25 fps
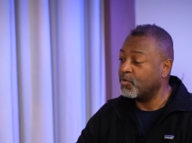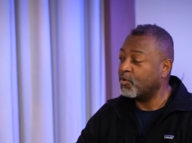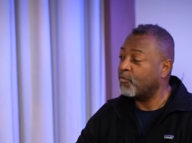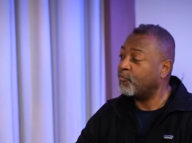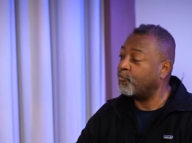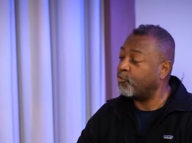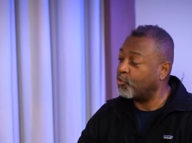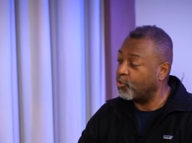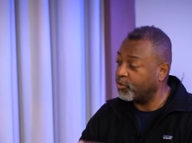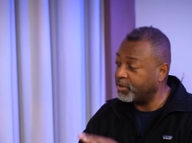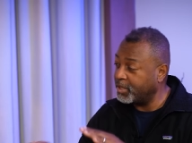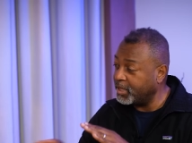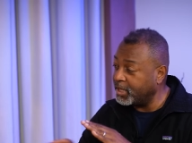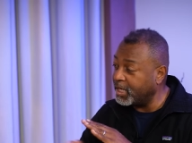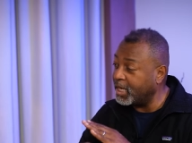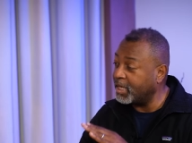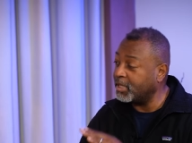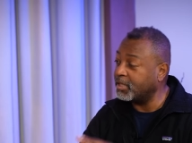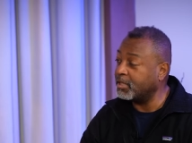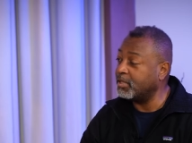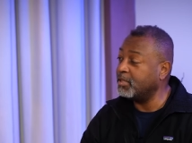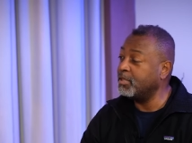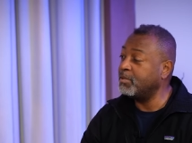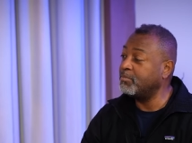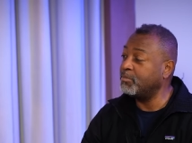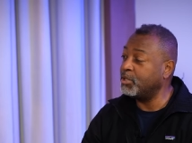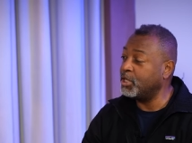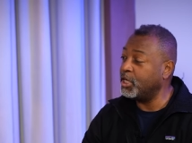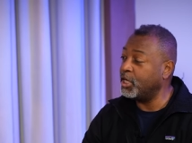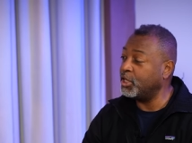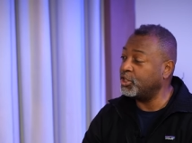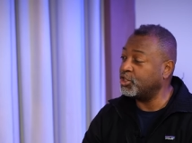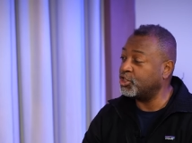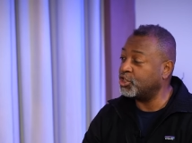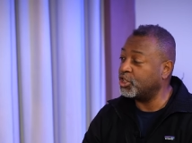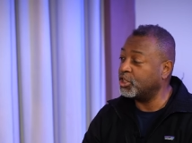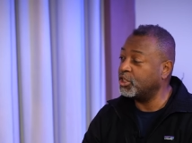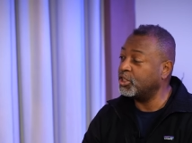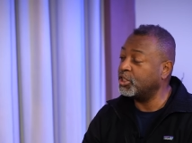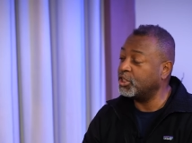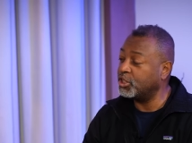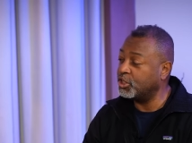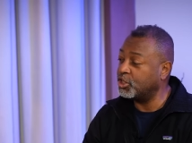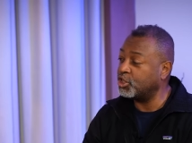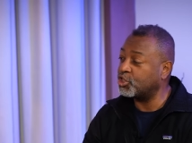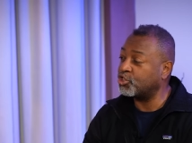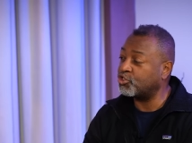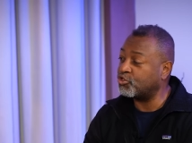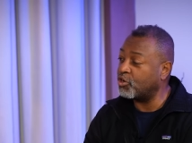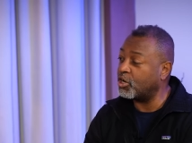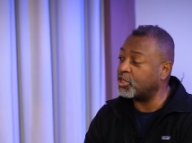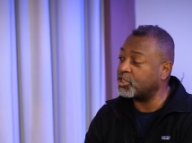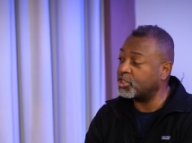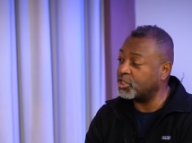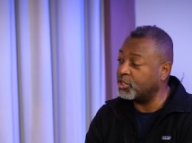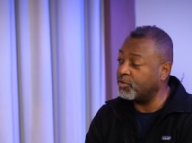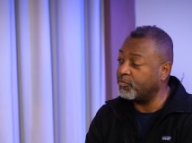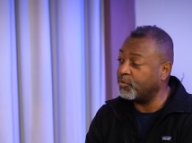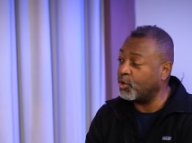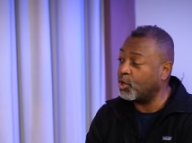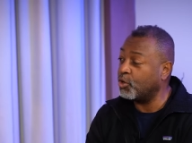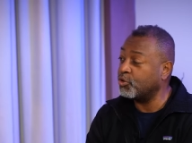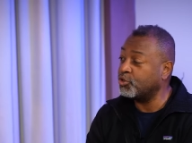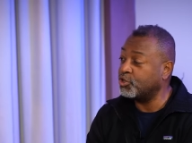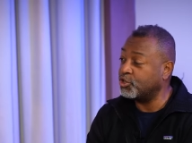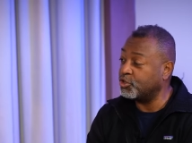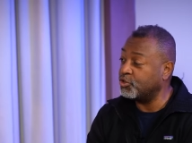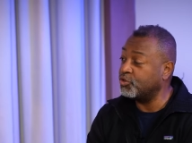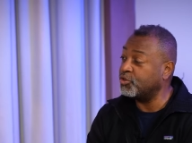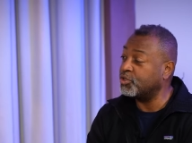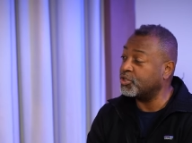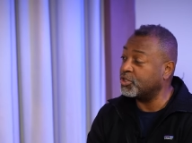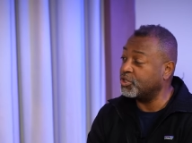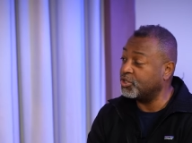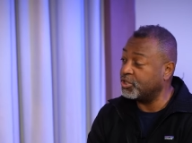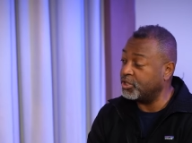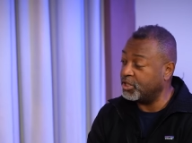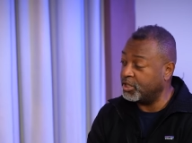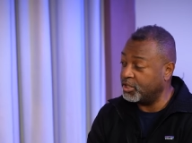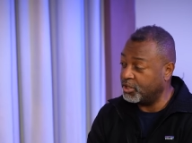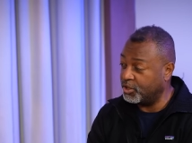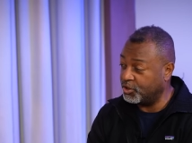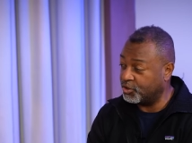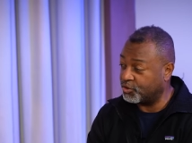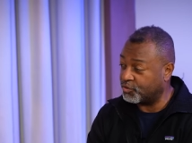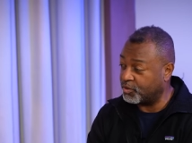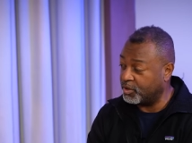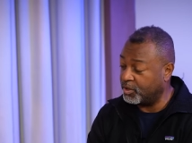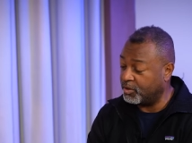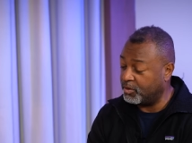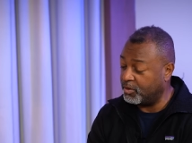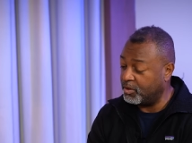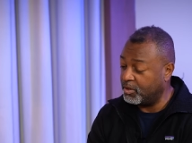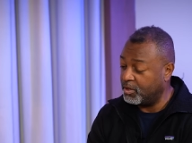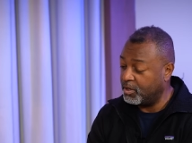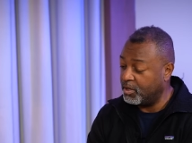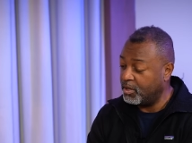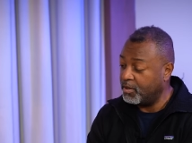for the elimination and destruction of all Jews in, in Israel.